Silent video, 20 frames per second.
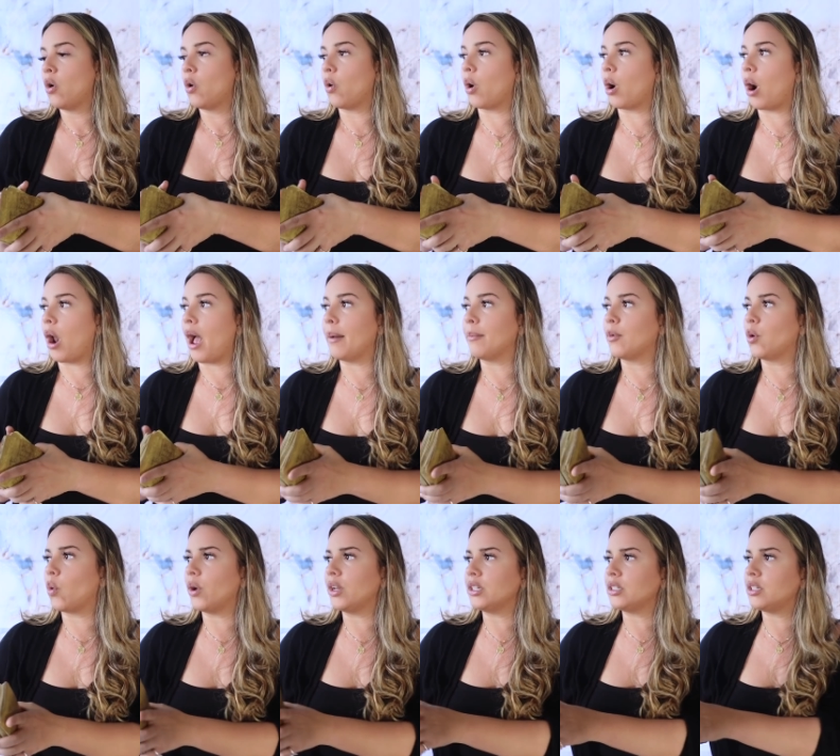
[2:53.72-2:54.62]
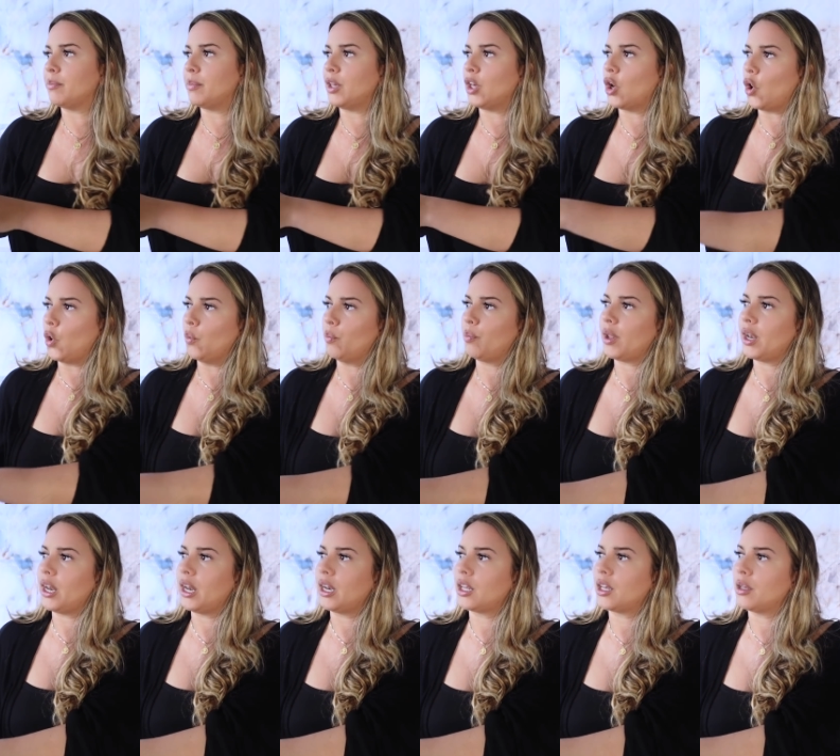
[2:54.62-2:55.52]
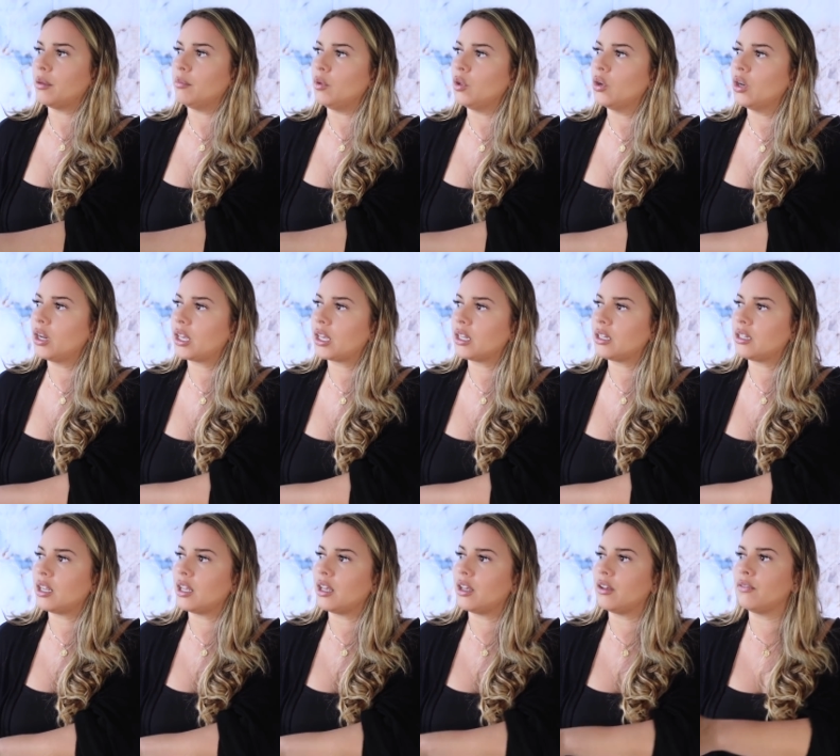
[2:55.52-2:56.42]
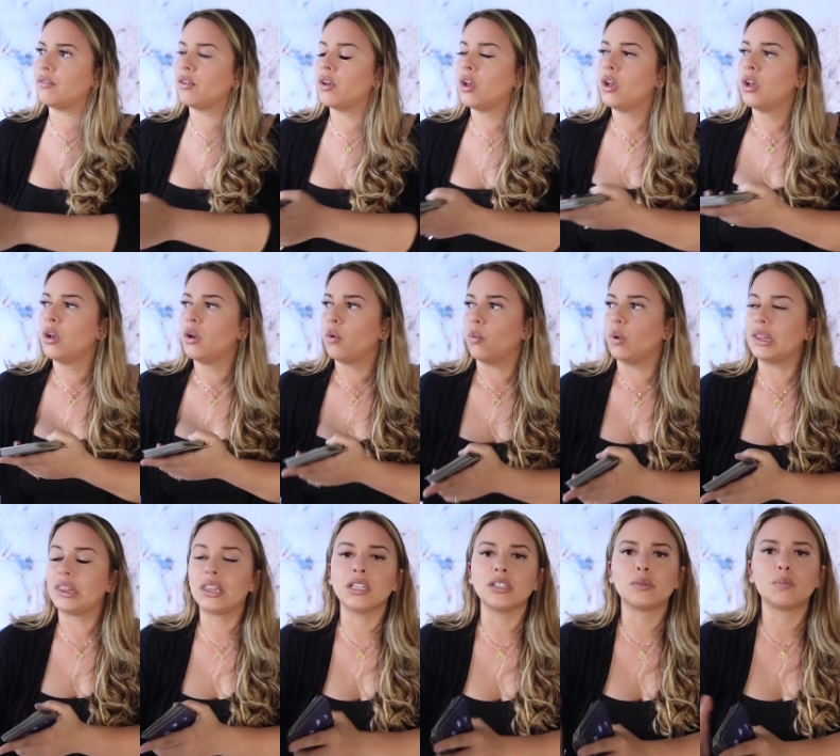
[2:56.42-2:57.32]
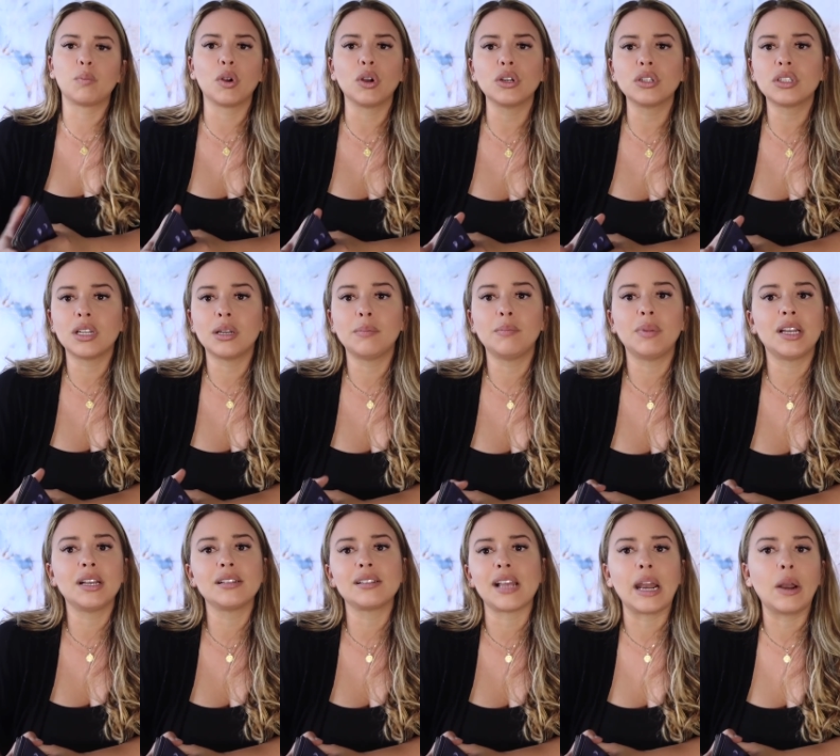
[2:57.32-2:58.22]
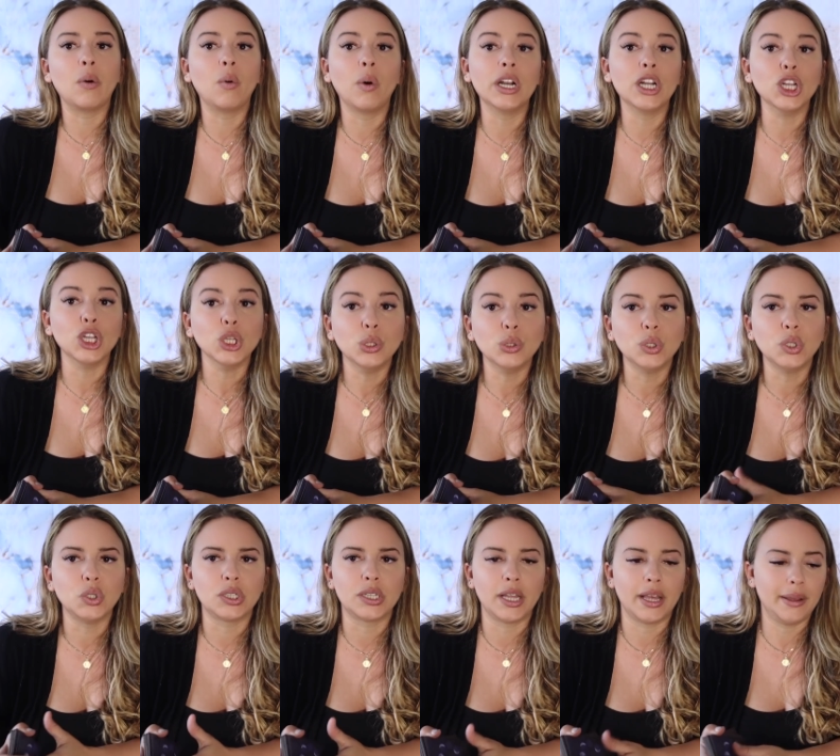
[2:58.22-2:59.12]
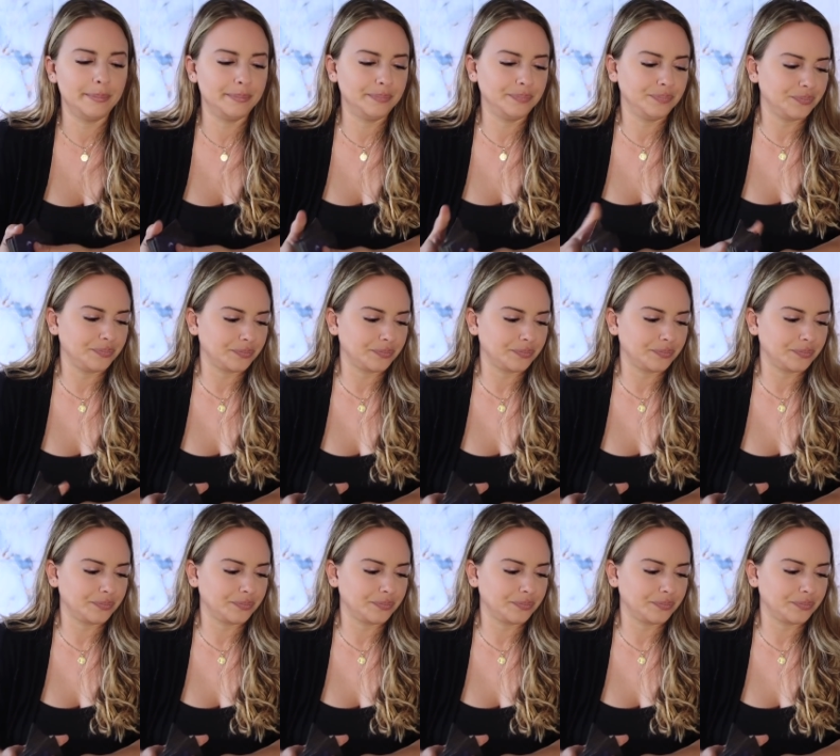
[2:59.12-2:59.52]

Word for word: or I'm going to be open and communicative with this person because I don't want to lose them.